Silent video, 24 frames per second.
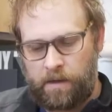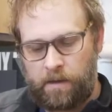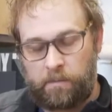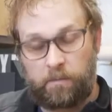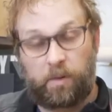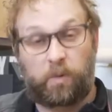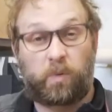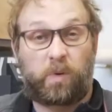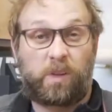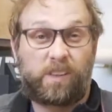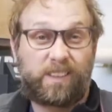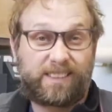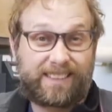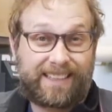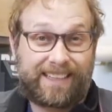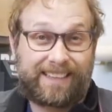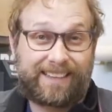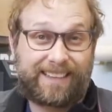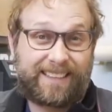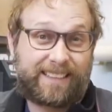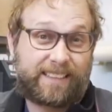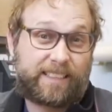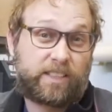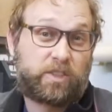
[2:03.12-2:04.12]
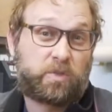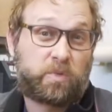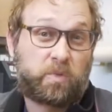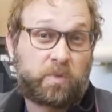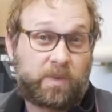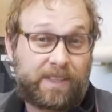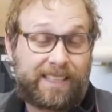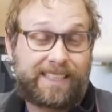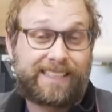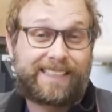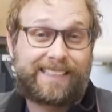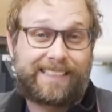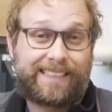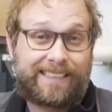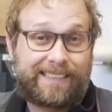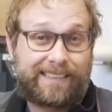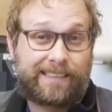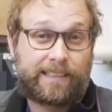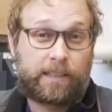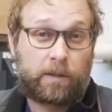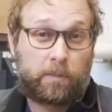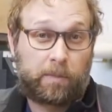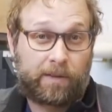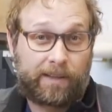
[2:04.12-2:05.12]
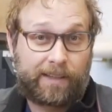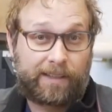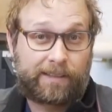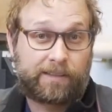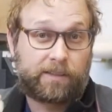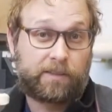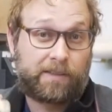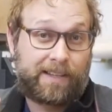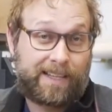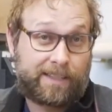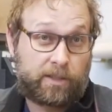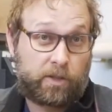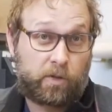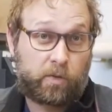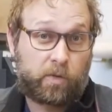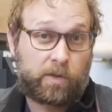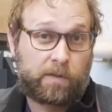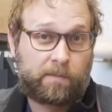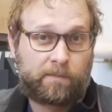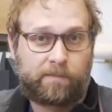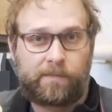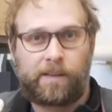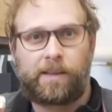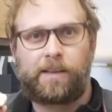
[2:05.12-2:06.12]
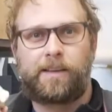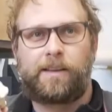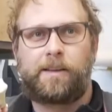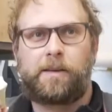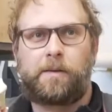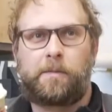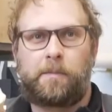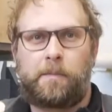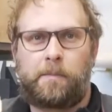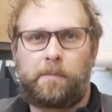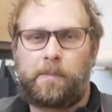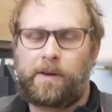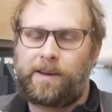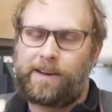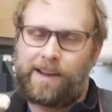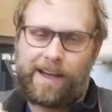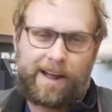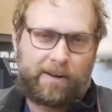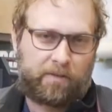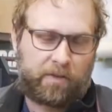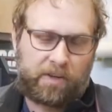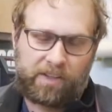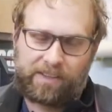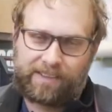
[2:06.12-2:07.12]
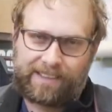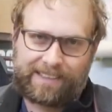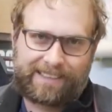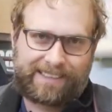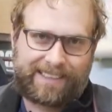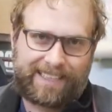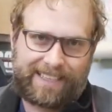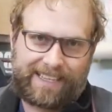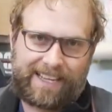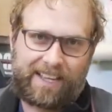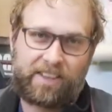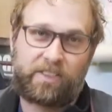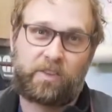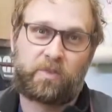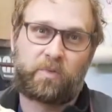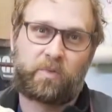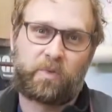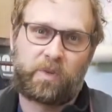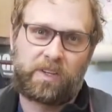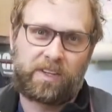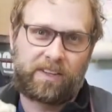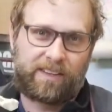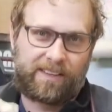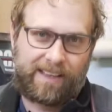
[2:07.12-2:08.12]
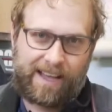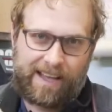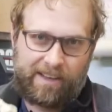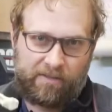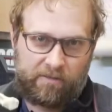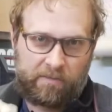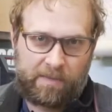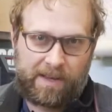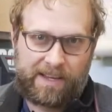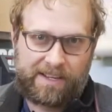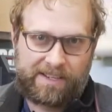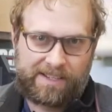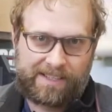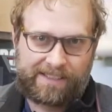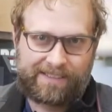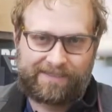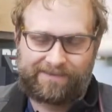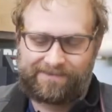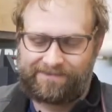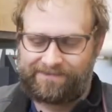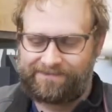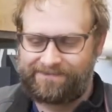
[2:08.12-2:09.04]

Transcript: But when it looks like this, it's really easy to plate, so that's cool. But not realistic in the real life patient.